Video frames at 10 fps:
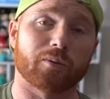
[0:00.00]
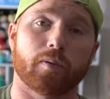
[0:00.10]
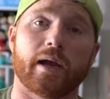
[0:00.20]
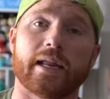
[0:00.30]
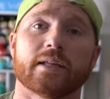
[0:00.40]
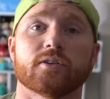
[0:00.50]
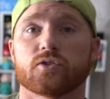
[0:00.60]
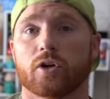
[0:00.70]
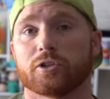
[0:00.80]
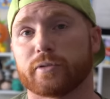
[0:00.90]
you're planning
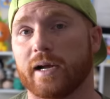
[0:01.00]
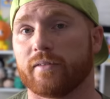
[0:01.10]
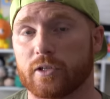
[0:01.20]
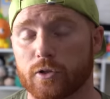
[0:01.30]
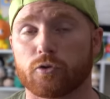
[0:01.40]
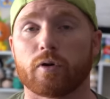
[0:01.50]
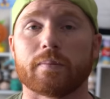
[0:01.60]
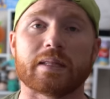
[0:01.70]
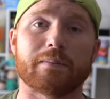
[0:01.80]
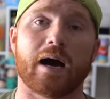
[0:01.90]
to start traveling to the
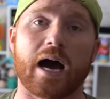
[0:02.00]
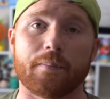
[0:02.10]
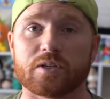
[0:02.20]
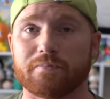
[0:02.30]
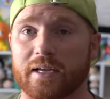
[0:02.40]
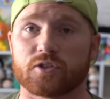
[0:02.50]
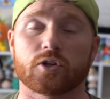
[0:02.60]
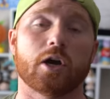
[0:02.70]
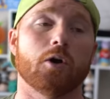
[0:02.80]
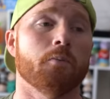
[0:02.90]
Caribbean, the Bahamas,
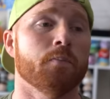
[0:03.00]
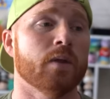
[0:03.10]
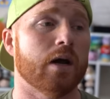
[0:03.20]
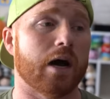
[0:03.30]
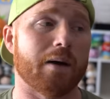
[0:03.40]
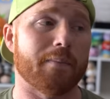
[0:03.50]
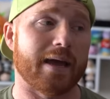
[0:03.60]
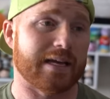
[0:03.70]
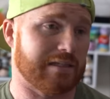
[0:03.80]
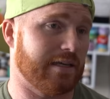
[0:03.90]
Mexico, um,
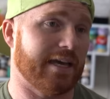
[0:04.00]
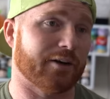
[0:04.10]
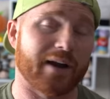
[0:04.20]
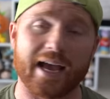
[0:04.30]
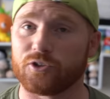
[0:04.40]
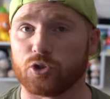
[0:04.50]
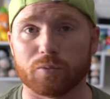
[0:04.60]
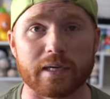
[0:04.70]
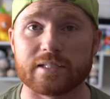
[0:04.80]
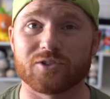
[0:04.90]
as
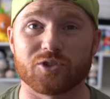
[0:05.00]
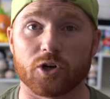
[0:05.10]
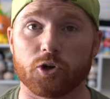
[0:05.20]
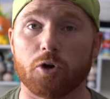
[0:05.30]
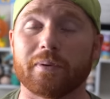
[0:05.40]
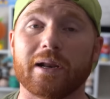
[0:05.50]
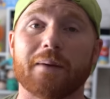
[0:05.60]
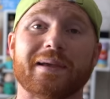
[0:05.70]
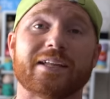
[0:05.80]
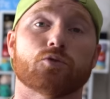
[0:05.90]
international places start to open
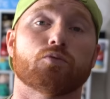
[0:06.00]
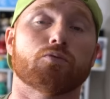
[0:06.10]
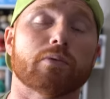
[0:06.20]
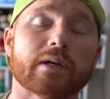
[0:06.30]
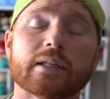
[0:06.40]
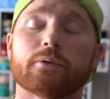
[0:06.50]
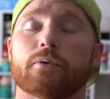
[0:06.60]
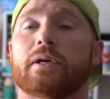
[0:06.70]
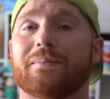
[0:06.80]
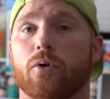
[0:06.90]
up, it's really,
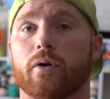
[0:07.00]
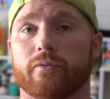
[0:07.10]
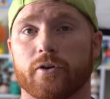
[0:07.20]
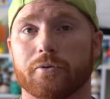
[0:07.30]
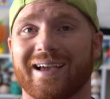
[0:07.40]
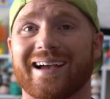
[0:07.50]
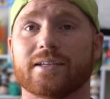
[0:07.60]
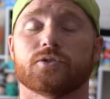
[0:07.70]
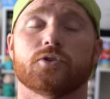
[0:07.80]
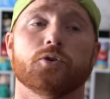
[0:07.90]
really important for you
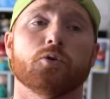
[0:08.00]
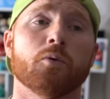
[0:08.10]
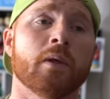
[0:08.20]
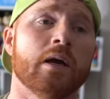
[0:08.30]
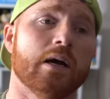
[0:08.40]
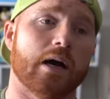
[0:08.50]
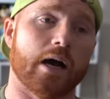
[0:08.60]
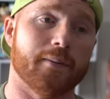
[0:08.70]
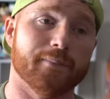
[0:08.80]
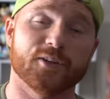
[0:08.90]
guys to
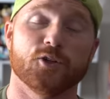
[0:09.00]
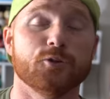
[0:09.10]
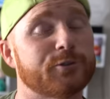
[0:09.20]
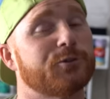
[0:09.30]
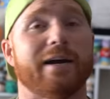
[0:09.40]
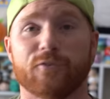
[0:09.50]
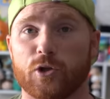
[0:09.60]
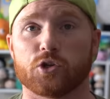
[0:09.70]
um, use a travel